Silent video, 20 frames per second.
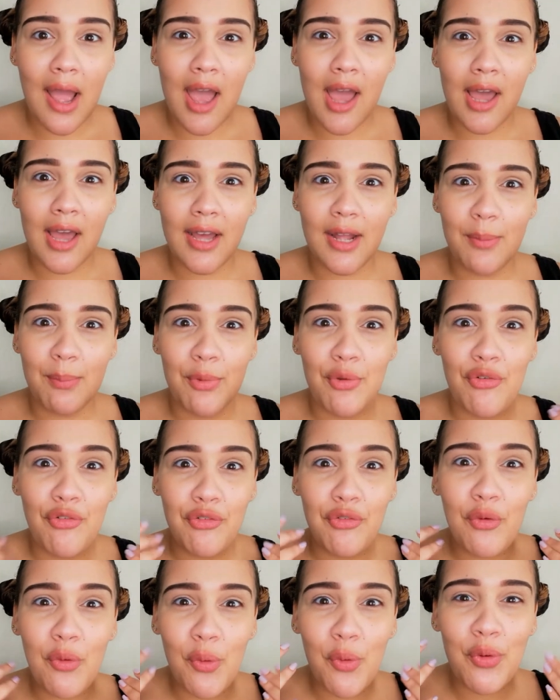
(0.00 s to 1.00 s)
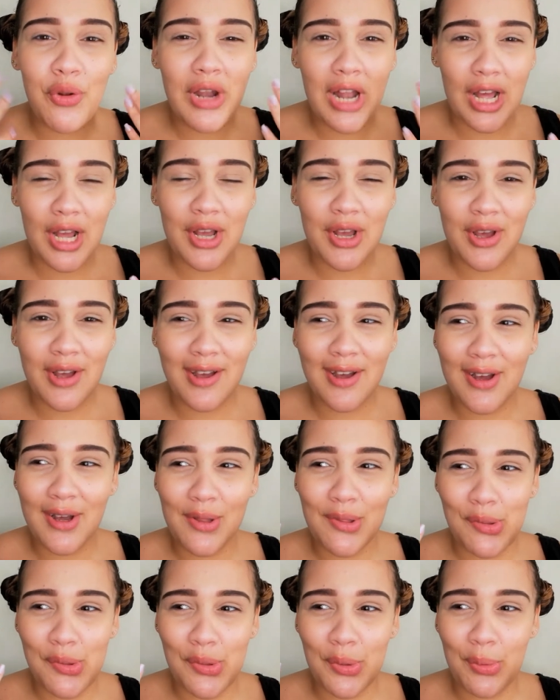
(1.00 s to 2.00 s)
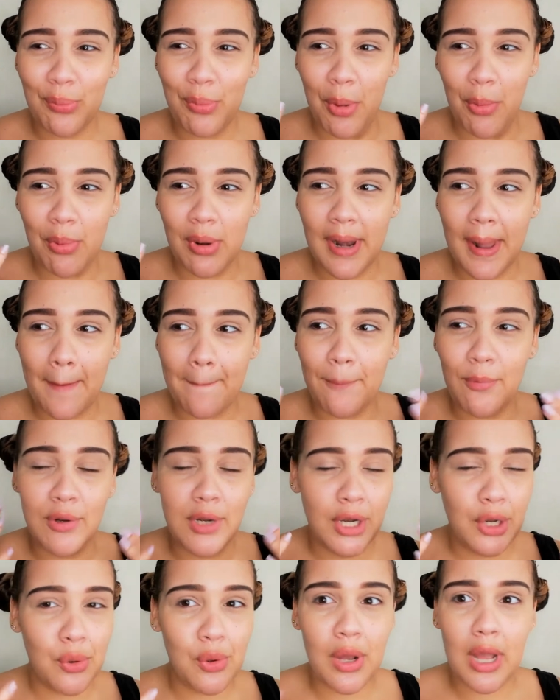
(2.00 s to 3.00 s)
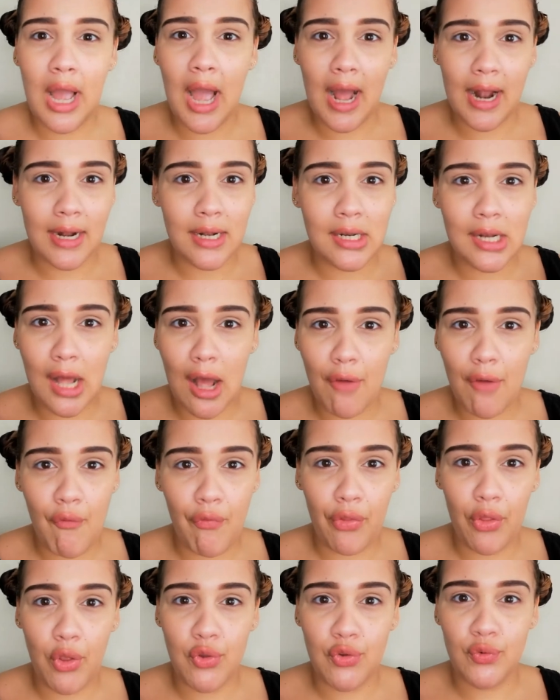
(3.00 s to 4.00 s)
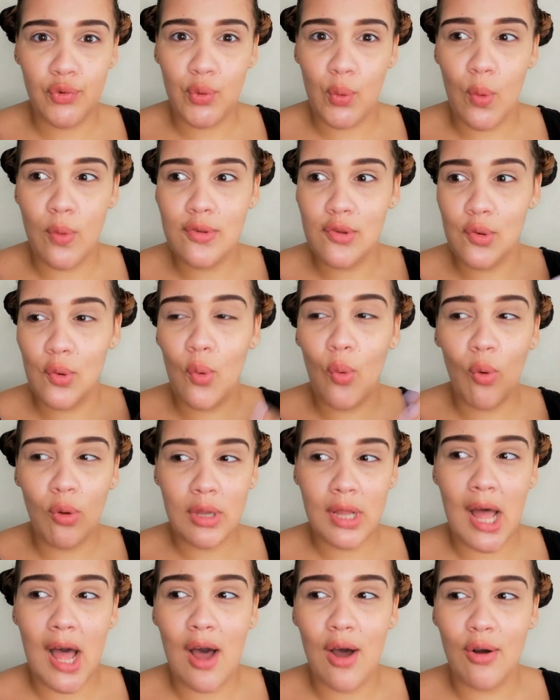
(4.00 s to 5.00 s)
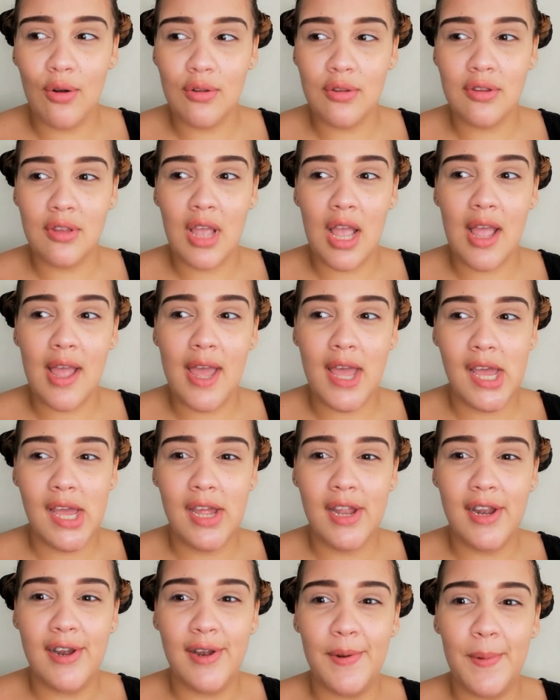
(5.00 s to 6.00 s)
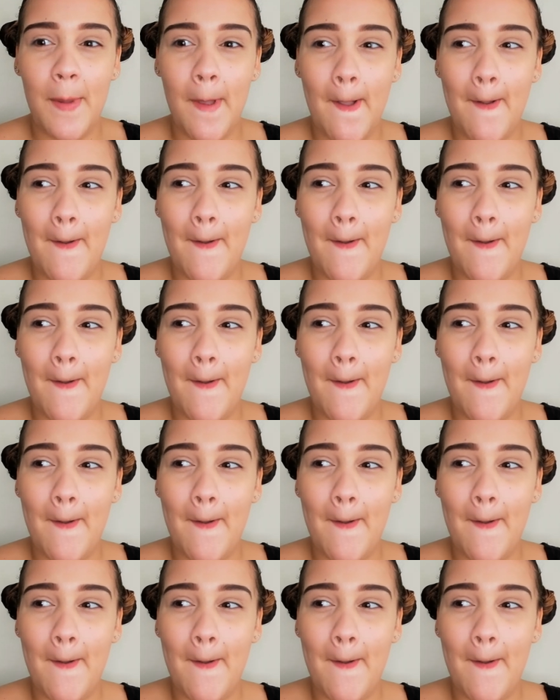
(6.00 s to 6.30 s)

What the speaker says: And before, like, we were like bullied or gunned down for those flaws, called out and